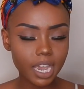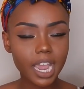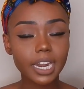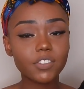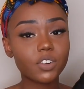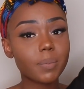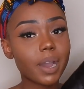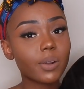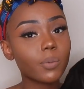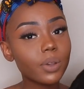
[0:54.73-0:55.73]
I had it for
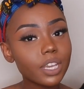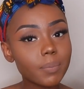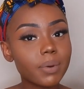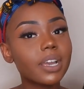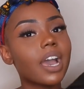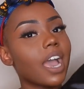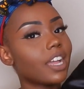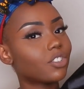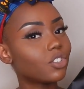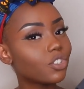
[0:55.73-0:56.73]
about a week, but I
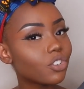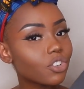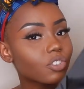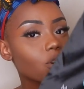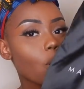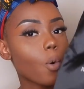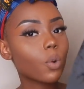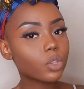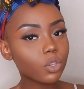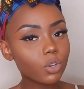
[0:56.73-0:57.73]
had to do this
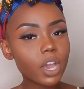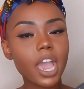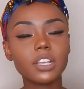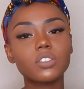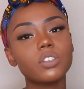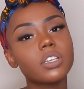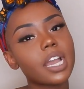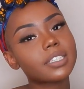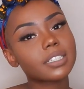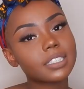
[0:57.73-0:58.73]
with you guys so you
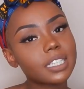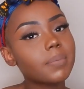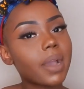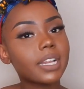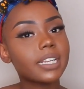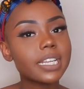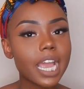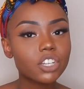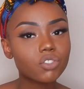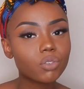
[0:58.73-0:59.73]
guys could see my
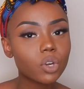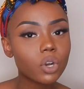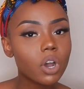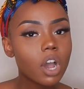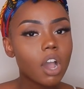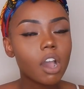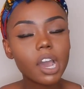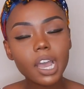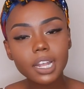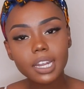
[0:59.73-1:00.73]
natural
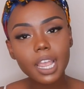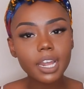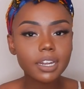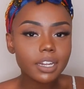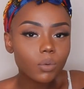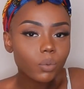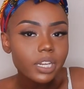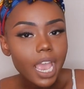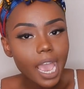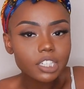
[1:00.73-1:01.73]
unedited
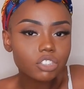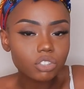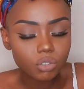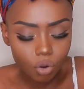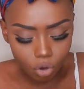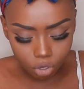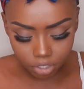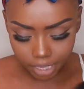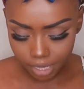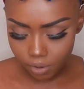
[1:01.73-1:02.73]
reaction,
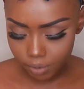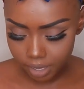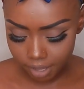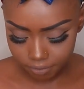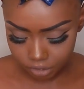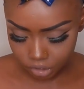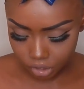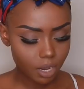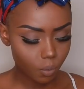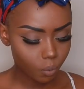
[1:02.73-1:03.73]
all that or whatever.
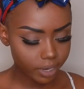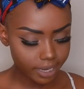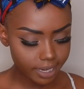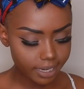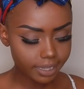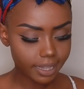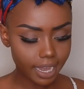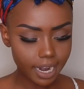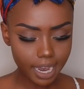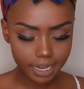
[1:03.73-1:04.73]
the wig
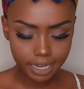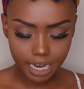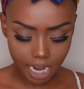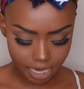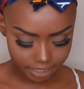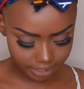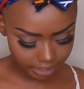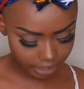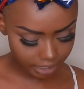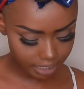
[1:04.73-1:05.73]
that I got
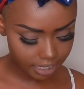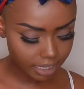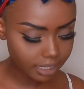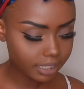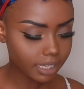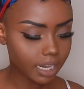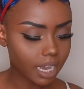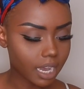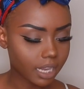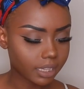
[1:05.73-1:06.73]
is
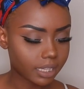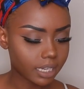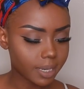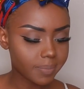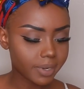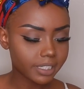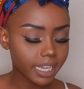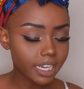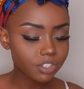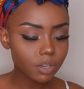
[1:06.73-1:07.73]
the
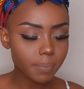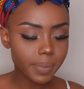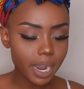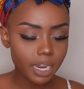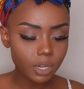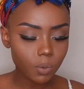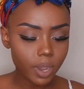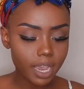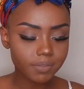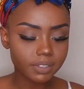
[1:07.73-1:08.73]
Malaysian Body
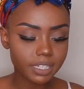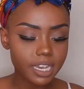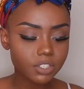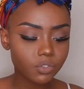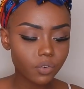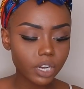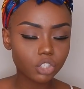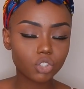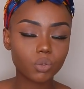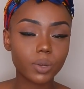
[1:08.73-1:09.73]
Wave Lace
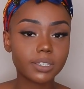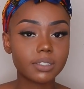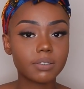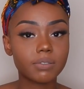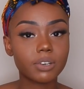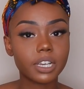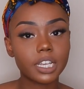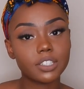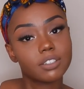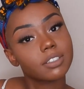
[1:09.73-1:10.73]
Front twenty-four
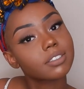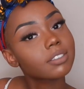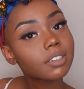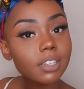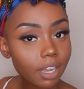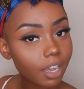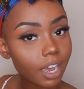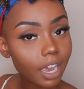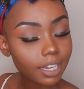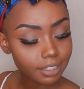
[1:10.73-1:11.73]
inches.
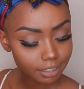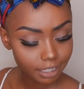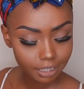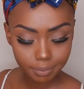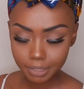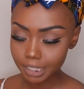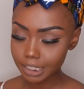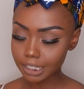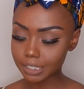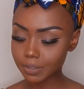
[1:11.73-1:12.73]
I had to get them
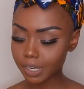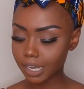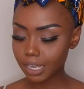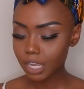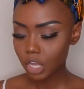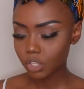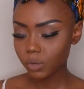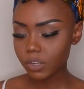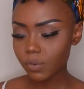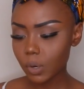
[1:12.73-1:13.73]
inches, okay?
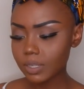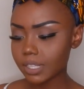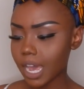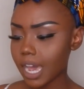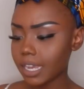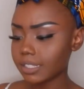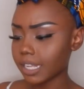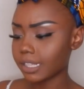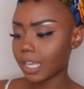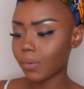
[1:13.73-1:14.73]
twenty-four was the highest
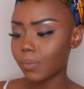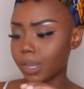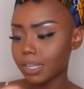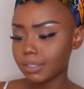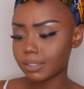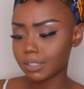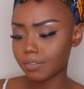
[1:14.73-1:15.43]
that they went.